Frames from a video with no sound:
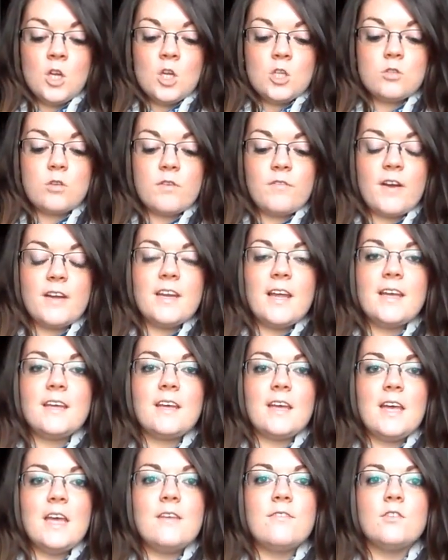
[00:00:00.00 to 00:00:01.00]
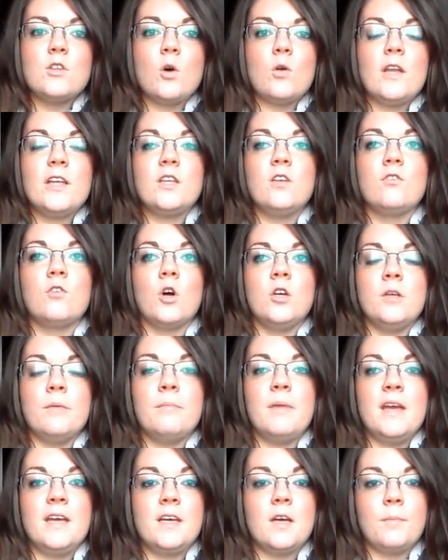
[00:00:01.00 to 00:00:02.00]
So I find like, even though like you've got your
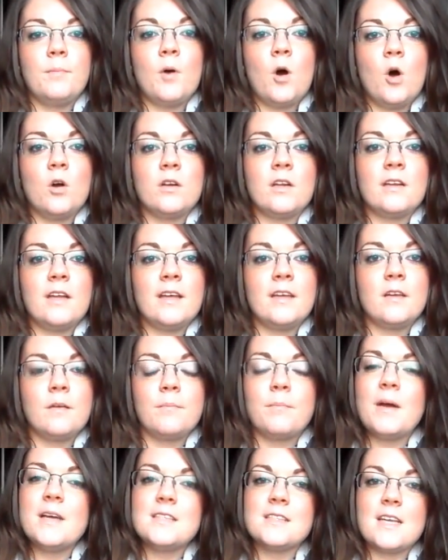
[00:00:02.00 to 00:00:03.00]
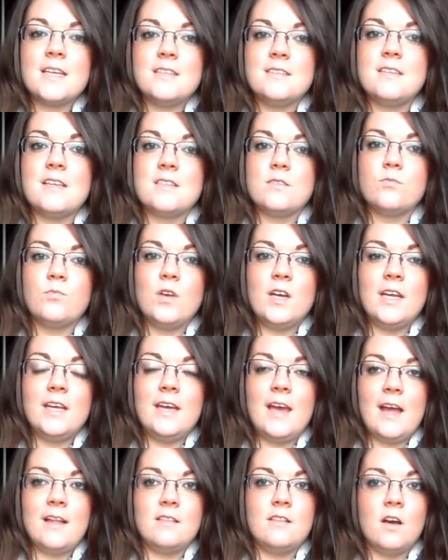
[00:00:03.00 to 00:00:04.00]
makeup on and like my skin doesn't really
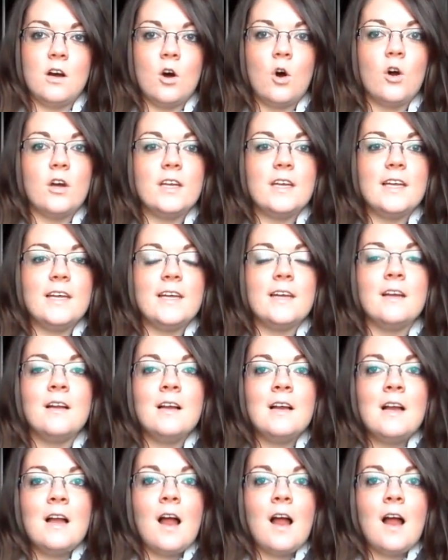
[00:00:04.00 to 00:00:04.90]
get that oily,